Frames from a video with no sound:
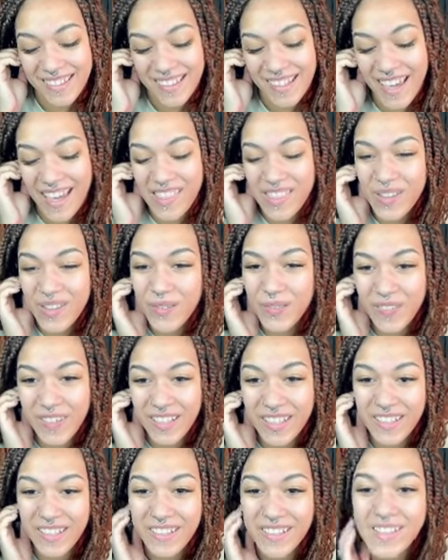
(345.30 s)
And the
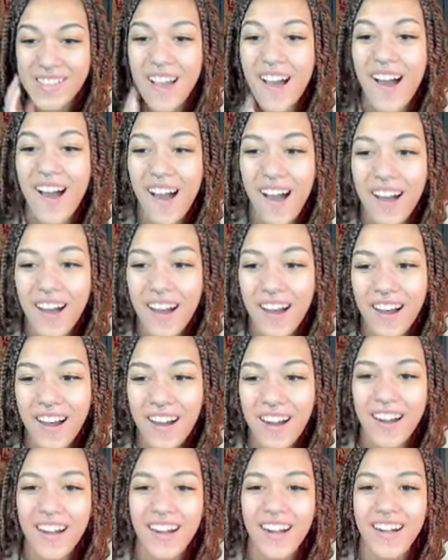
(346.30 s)
winners
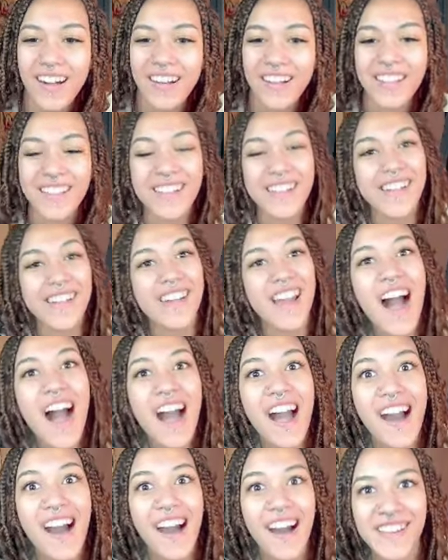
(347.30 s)
are
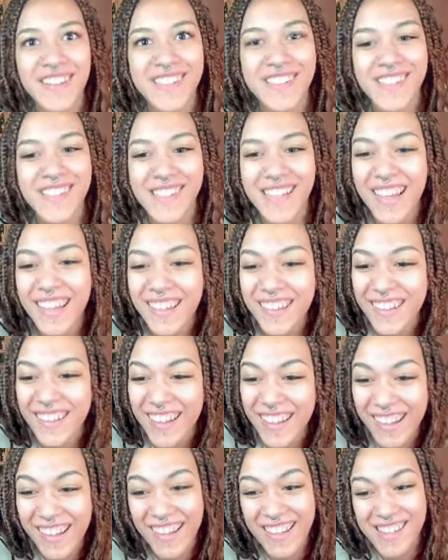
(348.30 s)
not us
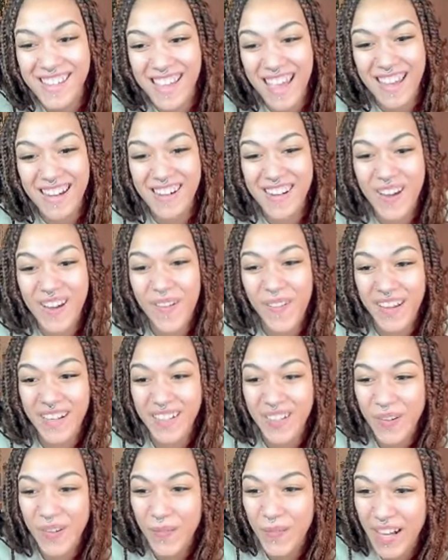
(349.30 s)
because I had no
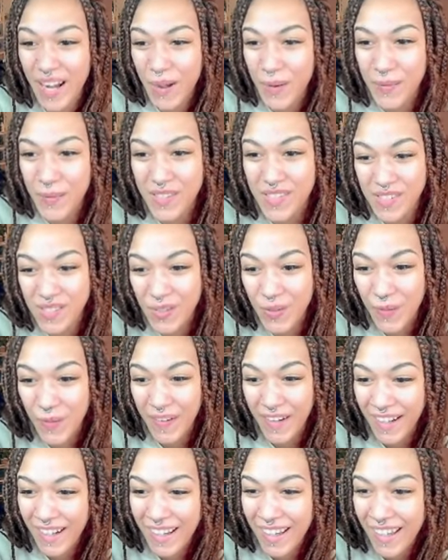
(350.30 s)
idea what I was
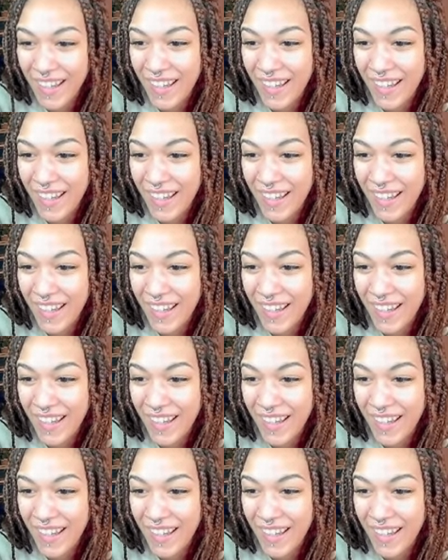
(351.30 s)
doing.